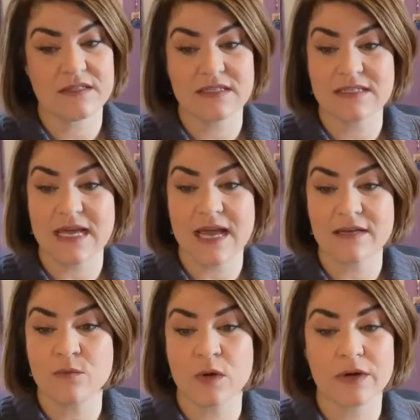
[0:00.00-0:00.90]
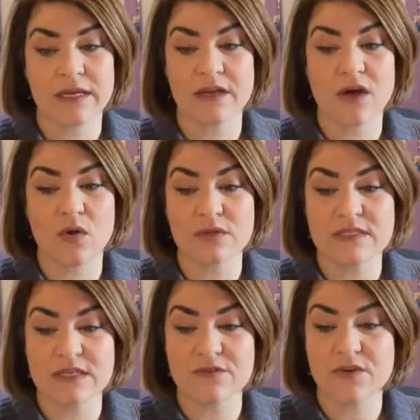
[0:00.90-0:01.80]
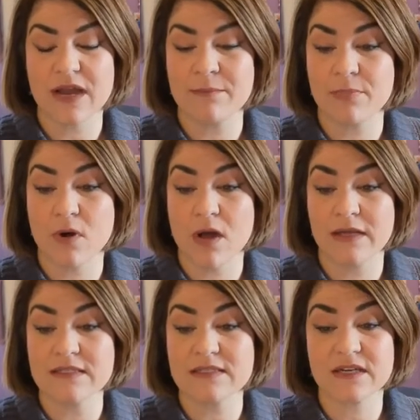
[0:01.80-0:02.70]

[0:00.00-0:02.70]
to design and work in gold, silver, and bronze,